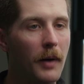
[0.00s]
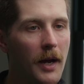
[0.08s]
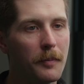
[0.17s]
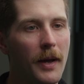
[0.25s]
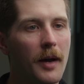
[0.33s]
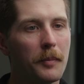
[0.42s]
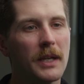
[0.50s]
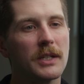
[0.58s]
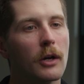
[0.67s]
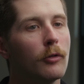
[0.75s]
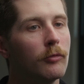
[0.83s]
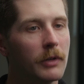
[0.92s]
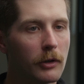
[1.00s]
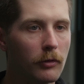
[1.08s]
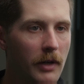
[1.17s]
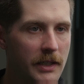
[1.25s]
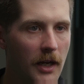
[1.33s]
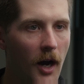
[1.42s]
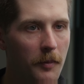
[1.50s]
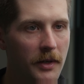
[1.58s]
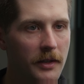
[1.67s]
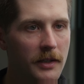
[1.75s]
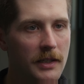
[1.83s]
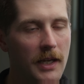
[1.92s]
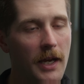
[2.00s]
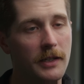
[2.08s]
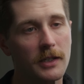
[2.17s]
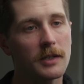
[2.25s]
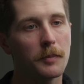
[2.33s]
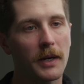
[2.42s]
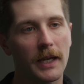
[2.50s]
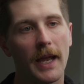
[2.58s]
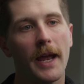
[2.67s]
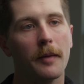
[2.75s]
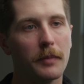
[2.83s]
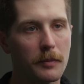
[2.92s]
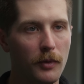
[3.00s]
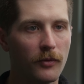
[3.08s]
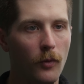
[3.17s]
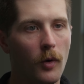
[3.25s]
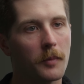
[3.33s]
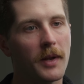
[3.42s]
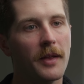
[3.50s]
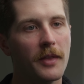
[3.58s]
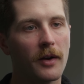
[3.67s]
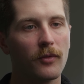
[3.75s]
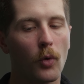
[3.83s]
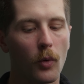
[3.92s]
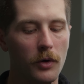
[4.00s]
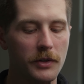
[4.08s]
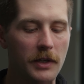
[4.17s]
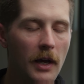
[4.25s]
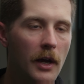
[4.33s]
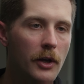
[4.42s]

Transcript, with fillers: BiPAP is a little less common in these cases, but it can be performed, and then of course,